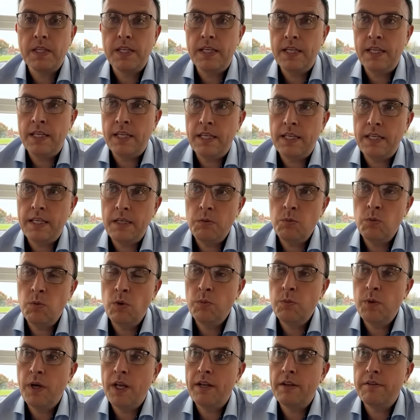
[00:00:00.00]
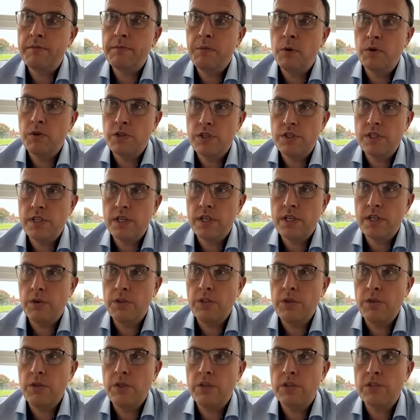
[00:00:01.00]
He won well at Punchestown on
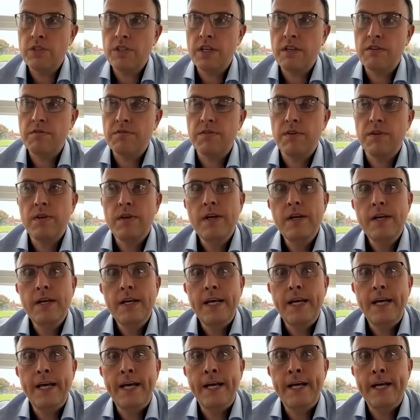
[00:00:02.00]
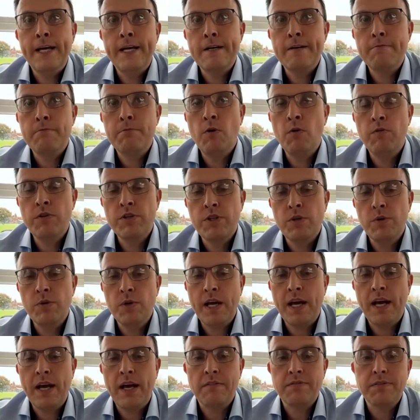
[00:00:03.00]
New Year's Eve, over
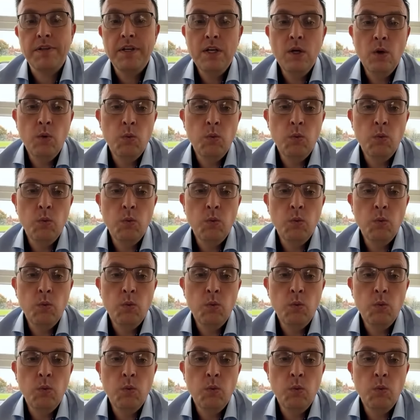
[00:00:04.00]
2.5.